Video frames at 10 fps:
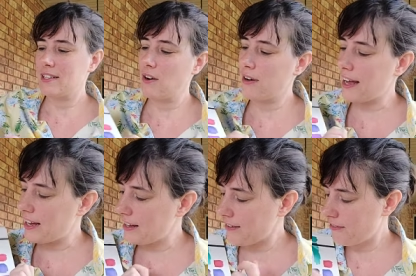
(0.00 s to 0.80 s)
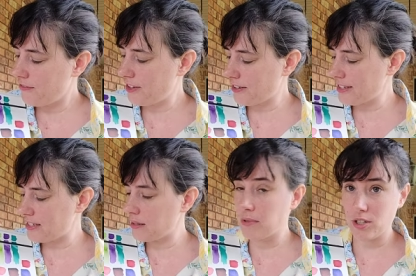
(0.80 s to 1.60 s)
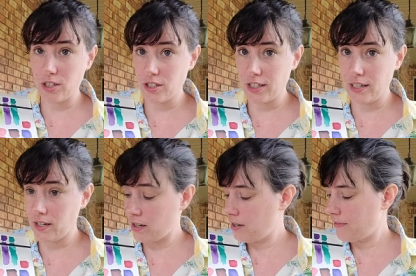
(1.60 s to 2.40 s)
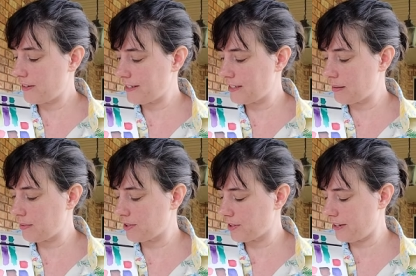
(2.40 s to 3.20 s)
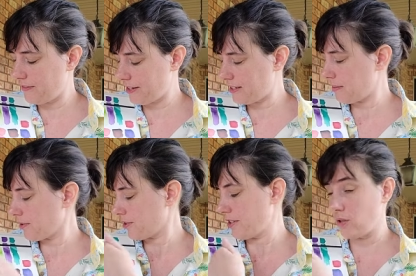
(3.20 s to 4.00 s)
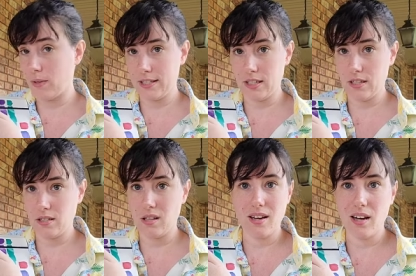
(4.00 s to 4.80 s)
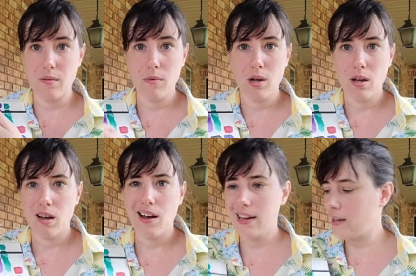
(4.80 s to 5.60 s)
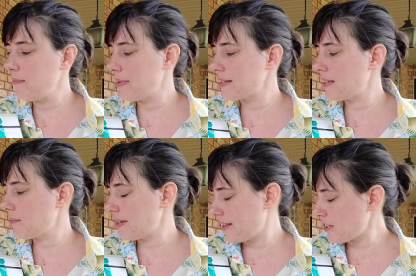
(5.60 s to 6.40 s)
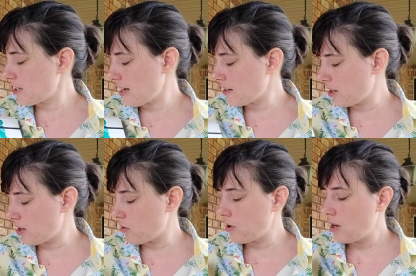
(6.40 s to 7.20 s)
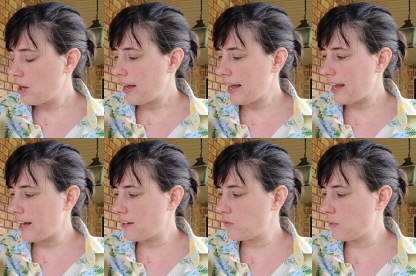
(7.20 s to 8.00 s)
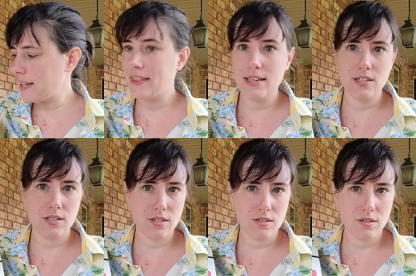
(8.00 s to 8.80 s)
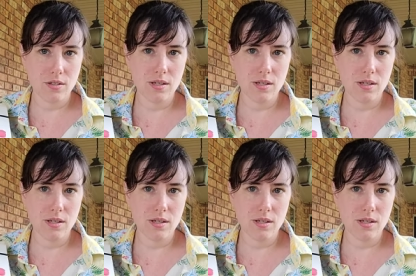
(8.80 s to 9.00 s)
so okay, very similar green, very similar green, very similar green to what's in this lineup. I can mix them with this yellow and with this